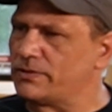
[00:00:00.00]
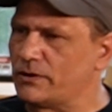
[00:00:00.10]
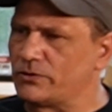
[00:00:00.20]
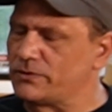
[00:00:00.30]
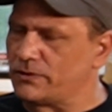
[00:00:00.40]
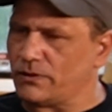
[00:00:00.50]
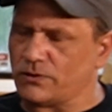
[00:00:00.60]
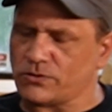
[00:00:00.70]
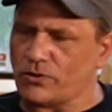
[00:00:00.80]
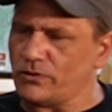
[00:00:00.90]
there's
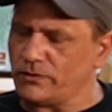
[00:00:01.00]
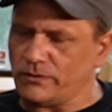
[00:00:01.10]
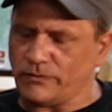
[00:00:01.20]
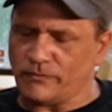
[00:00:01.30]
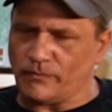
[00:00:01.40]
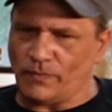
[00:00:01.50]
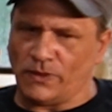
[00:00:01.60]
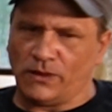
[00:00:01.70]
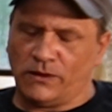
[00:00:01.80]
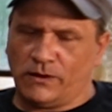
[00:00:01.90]
certain
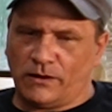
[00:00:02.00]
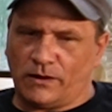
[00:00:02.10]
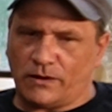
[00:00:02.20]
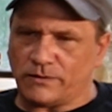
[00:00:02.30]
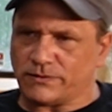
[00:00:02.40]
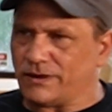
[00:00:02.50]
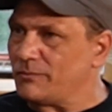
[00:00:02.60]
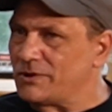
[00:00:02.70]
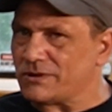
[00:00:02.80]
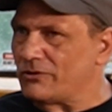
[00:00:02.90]

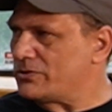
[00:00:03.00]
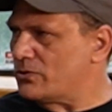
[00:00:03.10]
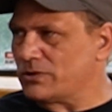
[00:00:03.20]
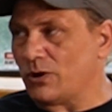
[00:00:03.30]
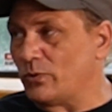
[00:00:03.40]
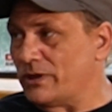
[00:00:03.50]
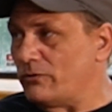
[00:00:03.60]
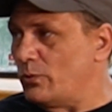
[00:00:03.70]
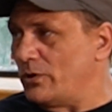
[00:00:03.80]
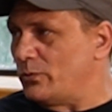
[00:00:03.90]
stigmas that are associated with
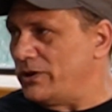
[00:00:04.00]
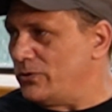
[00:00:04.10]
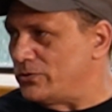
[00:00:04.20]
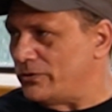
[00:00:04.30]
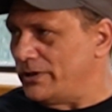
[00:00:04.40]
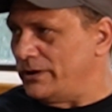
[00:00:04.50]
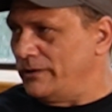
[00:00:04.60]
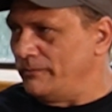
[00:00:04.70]
every word we use, really.